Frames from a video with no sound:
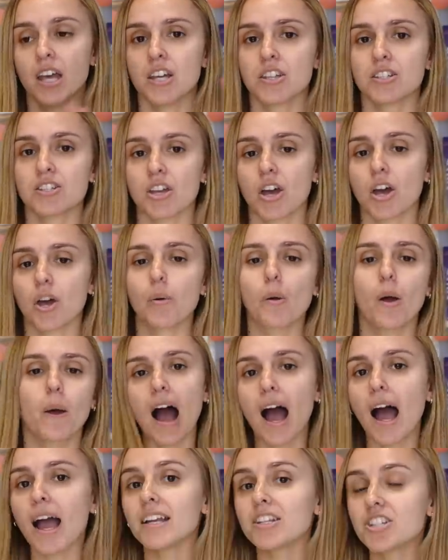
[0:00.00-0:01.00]
So
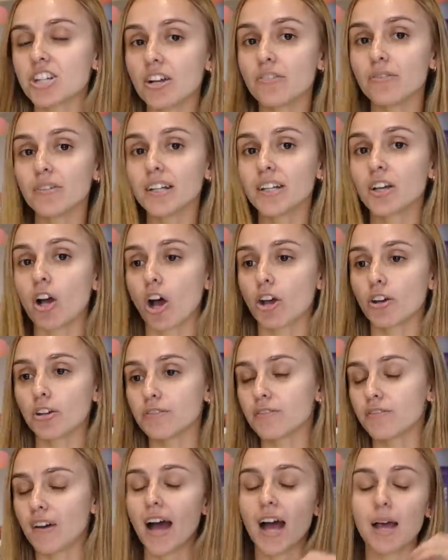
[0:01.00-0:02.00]
I generally got a
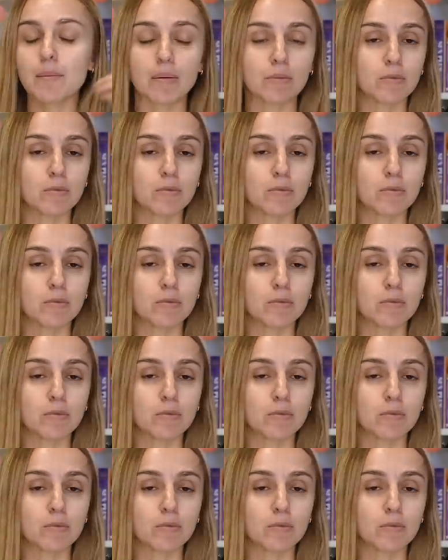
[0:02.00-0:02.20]
good vibe.